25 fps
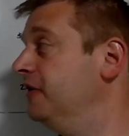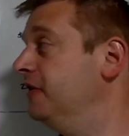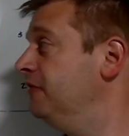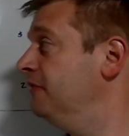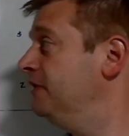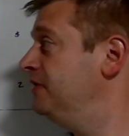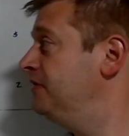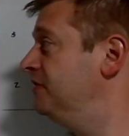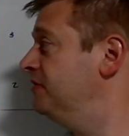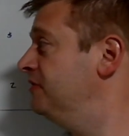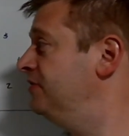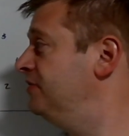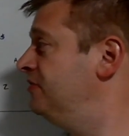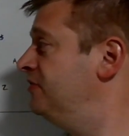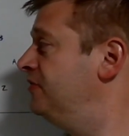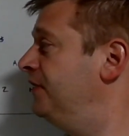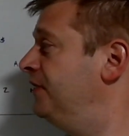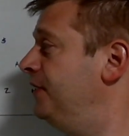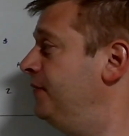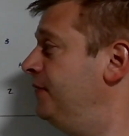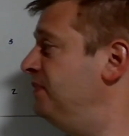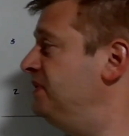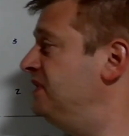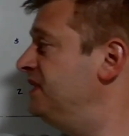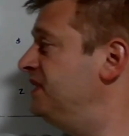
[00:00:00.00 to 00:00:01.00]
which is
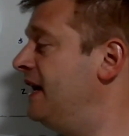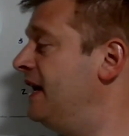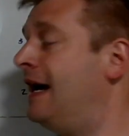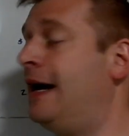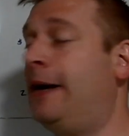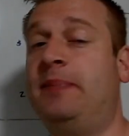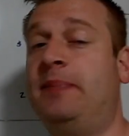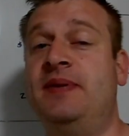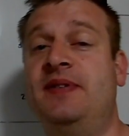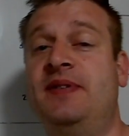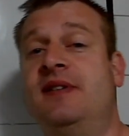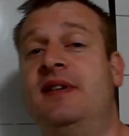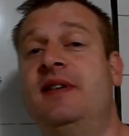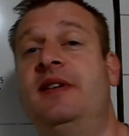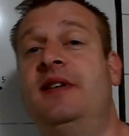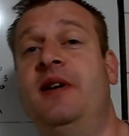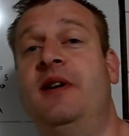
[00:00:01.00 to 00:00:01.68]
trips opposite